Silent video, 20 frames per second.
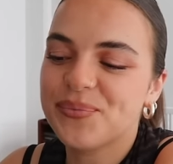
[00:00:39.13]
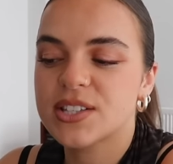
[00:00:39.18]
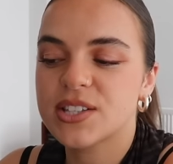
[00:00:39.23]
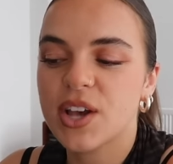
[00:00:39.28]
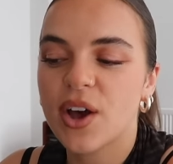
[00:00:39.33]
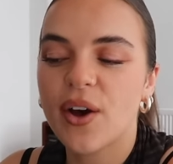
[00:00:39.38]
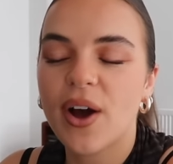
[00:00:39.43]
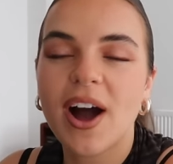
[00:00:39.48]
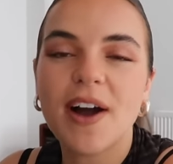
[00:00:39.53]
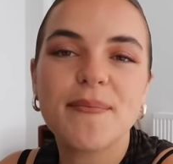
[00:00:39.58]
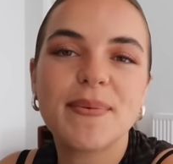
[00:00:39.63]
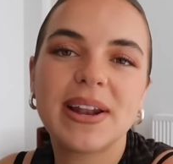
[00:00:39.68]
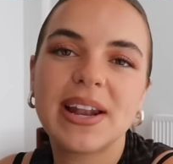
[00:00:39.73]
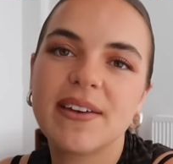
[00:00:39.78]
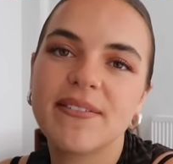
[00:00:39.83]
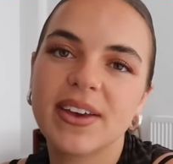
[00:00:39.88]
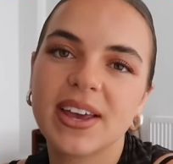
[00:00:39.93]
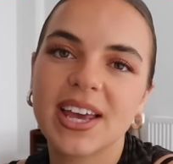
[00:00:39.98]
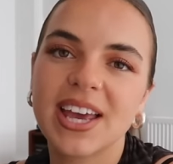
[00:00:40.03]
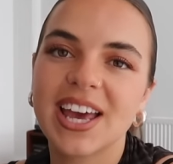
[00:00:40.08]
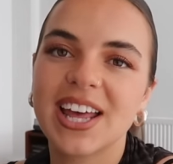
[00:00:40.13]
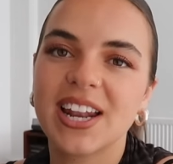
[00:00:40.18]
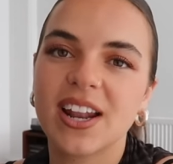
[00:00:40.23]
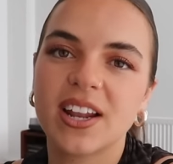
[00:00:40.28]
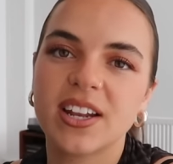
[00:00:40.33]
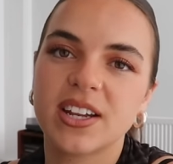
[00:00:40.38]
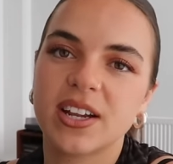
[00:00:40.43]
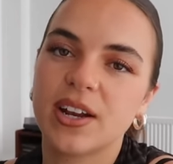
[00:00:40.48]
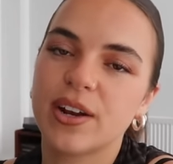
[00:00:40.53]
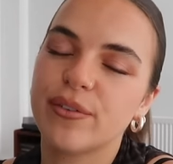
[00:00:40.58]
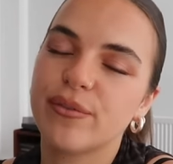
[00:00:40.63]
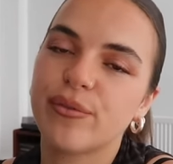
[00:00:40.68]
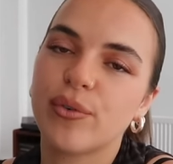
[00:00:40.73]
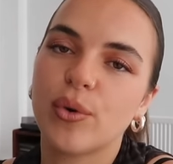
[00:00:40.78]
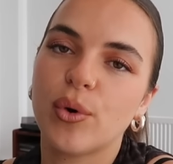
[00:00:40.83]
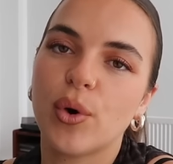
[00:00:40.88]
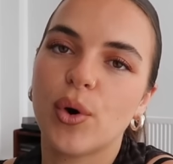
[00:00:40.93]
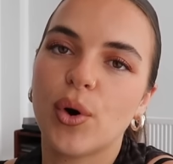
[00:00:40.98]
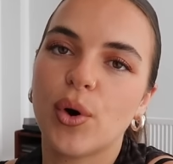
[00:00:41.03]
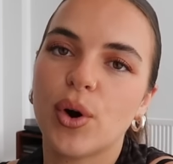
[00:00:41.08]
So I've been living in London
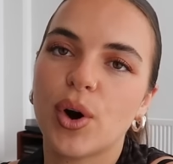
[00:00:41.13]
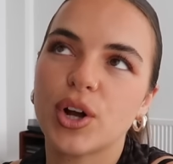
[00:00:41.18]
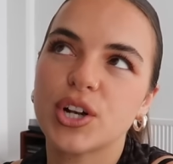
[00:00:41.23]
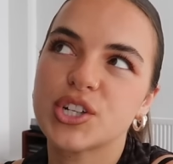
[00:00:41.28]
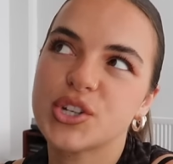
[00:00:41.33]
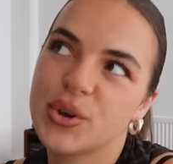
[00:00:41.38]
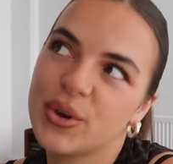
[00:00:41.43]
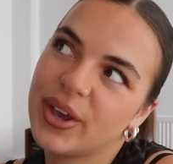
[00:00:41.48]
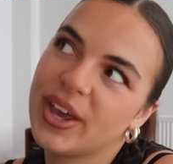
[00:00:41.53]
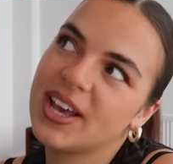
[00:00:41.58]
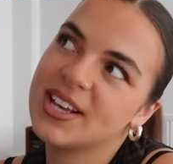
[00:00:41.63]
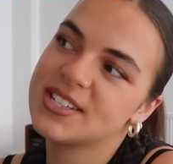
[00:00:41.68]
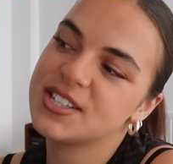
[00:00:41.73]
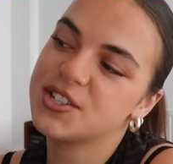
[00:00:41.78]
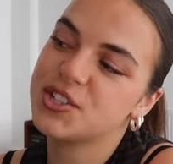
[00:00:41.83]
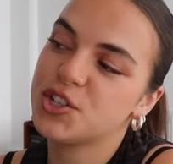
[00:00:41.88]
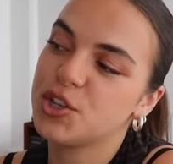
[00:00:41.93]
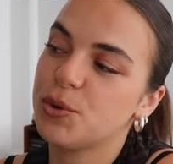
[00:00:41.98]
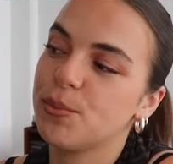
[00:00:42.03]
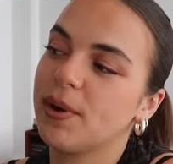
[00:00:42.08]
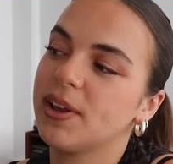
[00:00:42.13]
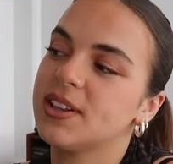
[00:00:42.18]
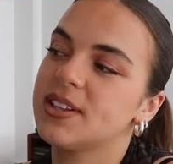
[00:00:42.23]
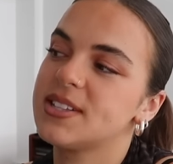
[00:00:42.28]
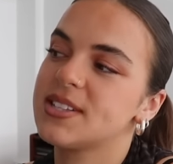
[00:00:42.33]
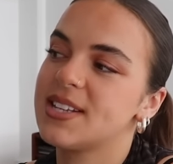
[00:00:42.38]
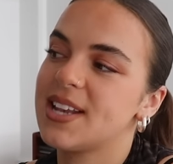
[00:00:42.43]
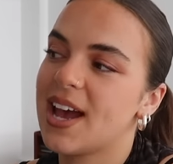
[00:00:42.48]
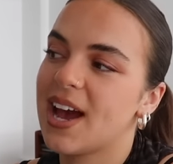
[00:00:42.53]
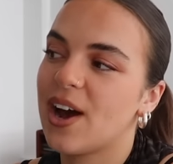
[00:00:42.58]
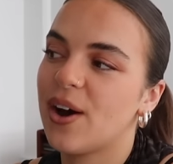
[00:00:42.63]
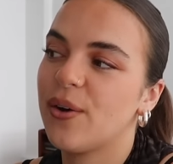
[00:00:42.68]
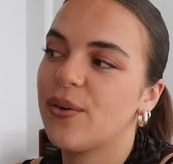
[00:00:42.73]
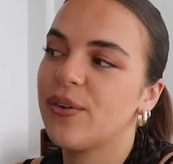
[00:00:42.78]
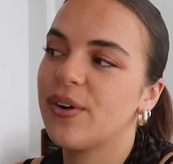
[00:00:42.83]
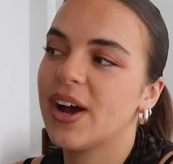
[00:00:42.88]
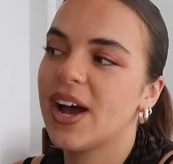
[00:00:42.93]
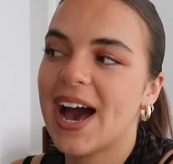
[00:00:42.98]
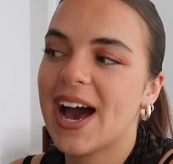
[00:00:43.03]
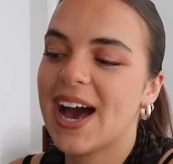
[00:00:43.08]
for 2 years and 2 months
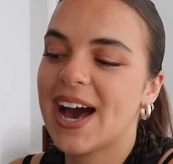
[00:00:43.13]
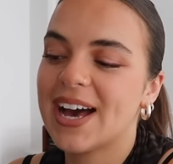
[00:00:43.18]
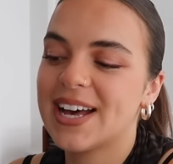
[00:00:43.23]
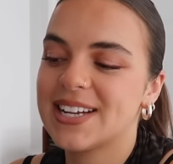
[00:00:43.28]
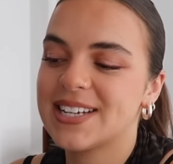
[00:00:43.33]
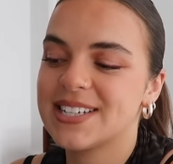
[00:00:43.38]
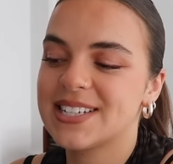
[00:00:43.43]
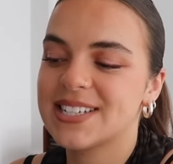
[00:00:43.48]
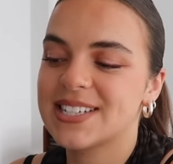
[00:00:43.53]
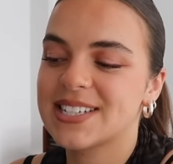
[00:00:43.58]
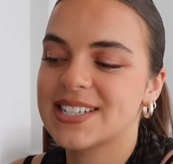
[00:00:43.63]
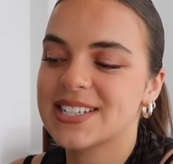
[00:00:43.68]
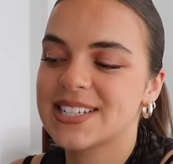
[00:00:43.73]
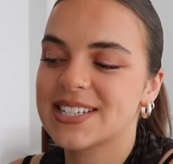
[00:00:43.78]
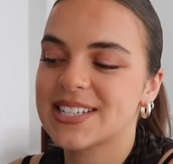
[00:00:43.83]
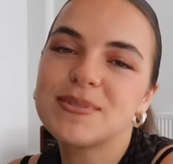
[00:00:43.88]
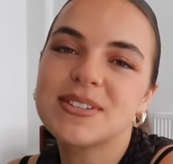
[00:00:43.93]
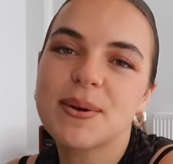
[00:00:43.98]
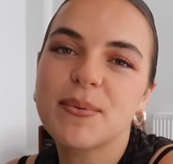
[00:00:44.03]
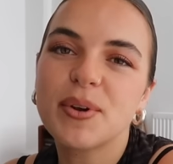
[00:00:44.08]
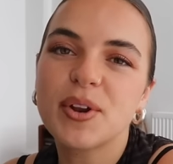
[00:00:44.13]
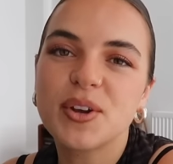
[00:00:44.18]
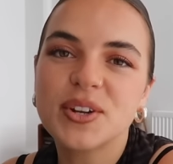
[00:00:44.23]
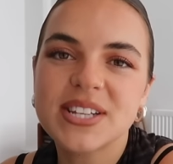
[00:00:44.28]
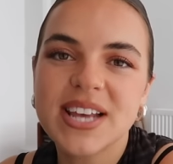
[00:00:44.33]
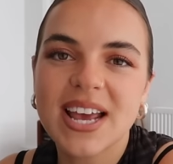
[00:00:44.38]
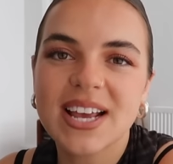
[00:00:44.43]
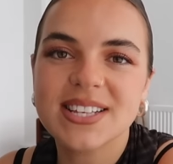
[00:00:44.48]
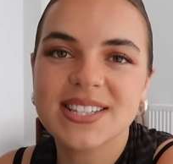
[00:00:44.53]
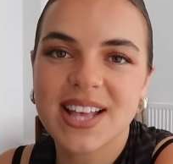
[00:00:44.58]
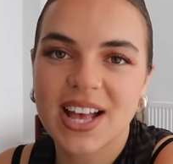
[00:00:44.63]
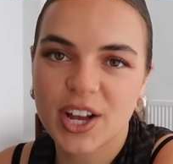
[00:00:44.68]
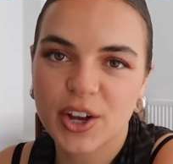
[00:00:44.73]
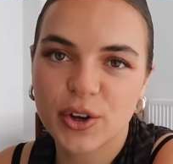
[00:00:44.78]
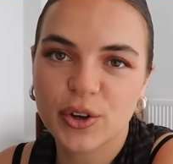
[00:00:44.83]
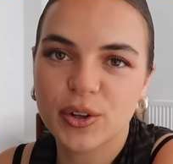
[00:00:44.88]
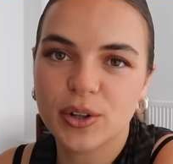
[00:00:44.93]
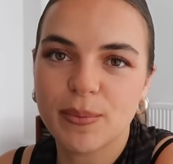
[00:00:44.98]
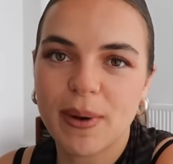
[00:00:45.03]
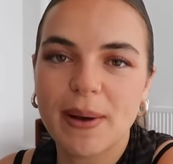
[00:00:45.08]
now, and I'm someone who takes their
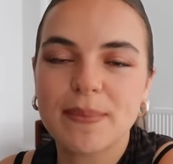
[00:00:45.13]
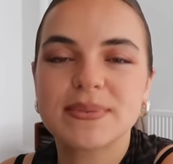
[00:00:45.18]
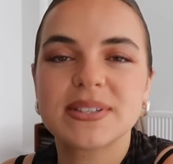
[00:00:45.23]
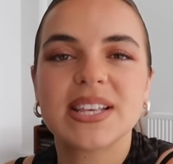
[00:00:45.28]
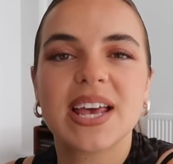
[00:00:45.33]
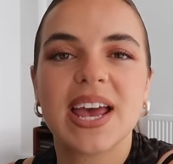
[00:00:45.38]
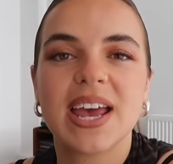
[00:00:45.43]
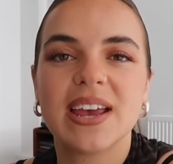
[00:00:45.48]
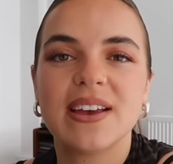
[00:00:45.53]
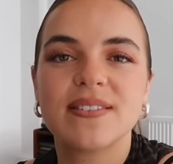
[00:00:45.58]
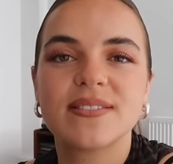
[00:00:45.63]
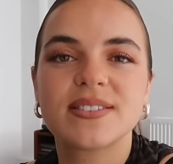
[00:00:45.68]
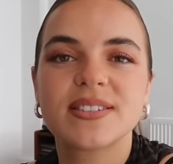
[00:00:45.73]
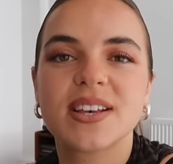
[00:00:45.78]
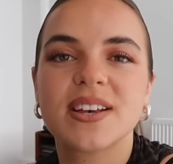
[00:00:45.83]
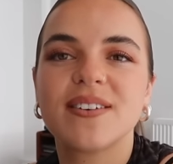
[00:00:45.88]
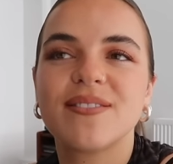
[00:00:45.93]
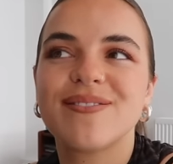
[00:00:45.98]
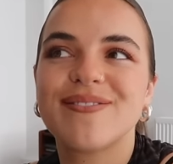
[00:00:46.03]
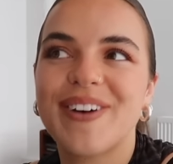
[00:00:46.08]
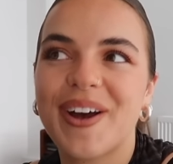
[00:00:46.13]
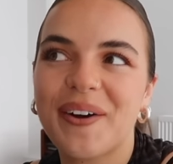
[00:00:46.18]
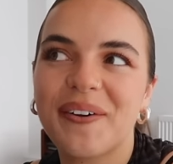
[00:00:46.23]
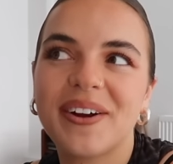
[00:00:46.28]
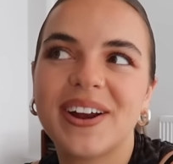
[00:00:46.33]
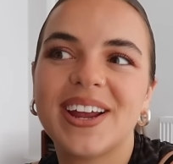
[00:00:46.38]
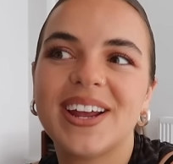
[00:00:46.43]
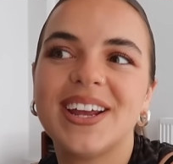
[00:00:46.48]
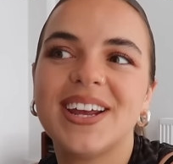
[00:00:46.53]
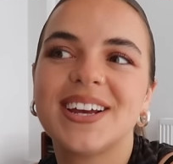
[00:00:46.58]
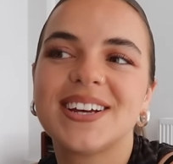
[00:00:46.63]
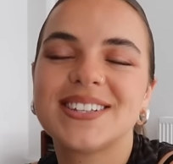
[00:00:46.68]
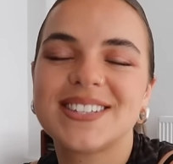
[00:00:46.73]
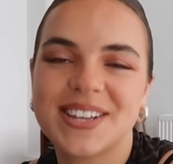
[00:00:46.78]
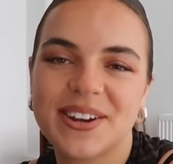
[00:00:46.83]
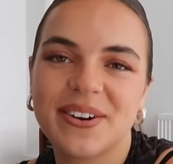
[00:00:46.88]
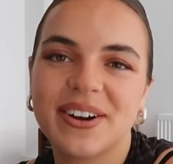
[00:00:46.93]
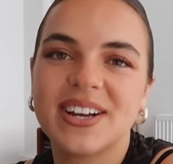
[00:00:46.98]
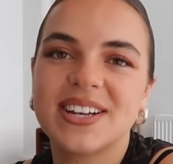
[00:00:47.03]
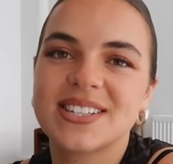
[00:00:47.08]
Google Maps saves very
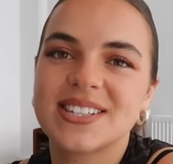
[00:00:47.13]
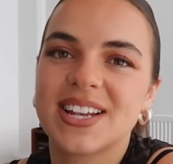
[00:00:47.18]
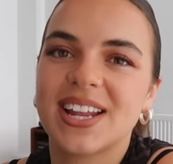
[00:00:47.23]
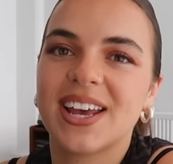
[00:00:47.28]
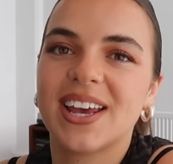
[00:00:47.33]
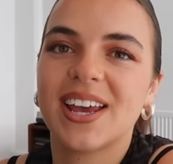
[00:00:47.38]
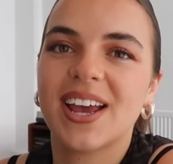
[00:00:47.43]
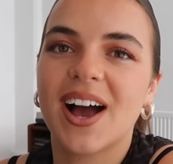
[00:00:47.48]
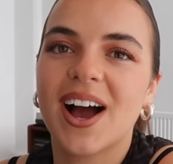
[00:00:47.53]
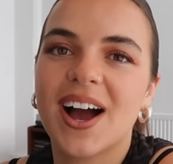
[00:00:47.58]
seriously.